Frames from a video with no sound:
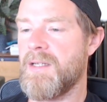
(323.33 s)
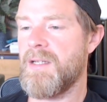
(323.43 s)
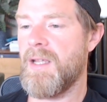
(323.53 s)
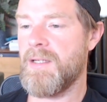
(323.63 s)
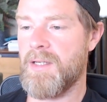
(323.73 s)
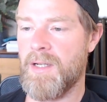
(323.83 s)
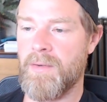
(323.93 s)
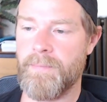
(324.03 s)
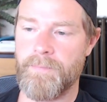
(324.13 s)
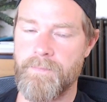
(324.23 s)
Intel,
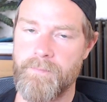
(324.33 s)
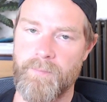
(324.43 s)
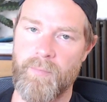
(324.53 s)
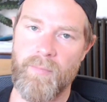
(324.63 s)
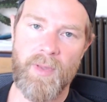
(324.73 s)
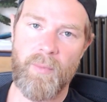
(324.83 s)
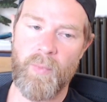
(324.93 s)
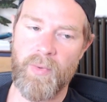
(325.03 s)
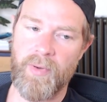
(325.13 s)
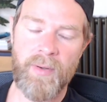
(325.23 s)
we
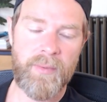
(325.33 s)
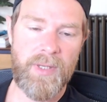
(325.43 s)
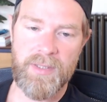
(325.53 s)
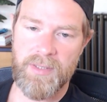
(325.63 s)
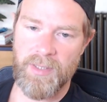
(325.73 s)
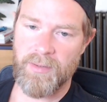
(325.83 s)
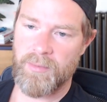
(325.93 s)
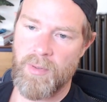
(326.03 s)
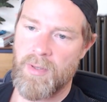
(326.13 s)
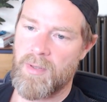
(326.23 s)
all know Intel,
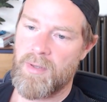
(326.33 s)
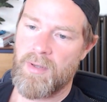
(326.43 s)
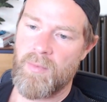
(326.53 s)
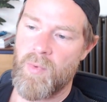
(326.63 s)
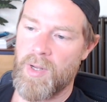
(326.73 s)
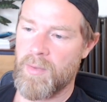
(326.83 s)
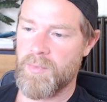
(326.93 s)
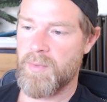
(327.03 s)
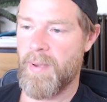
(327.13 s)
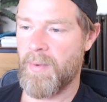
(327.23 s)
when it comes
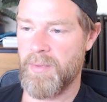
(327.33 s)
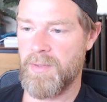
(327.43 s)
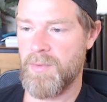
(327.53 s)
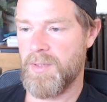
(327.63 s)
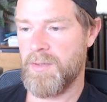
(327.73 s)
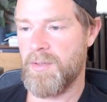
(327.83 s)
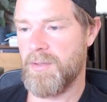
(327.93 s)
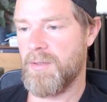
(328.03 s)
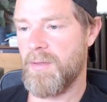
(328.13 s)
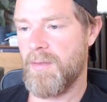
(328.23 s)
to power usage,
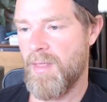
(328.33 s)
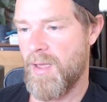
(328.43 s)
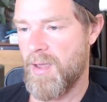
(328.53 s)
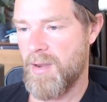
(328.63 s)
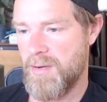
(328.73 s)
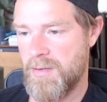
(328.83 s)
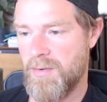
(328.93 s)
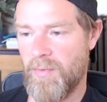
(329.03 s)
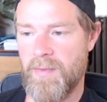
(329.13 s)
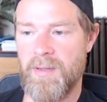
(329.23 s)
they're
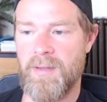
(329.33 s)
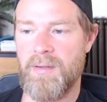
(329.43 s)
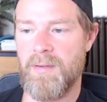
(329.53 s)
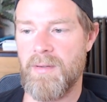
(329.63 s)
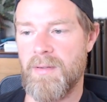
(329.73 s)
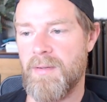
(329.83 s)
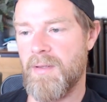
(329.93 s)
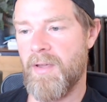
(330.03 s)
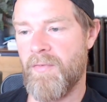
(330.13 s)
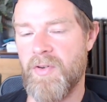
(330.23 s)
not the
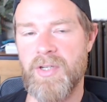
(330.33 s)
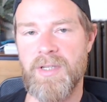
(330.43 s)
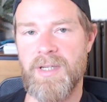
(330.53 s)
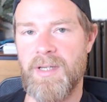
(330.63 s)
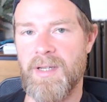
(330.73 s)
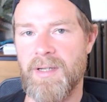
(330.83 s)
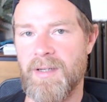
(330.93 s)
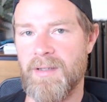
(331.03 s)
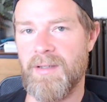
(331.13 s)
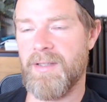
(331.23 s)
efficiency king,
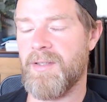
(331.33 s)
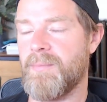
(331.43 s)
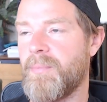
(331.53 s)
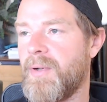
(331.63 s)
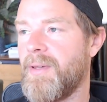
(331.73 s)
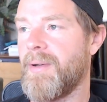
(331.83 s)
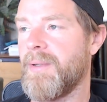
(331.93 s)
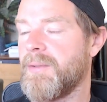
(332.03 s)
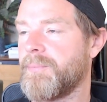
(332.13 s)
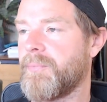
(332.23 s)
let's put it that way.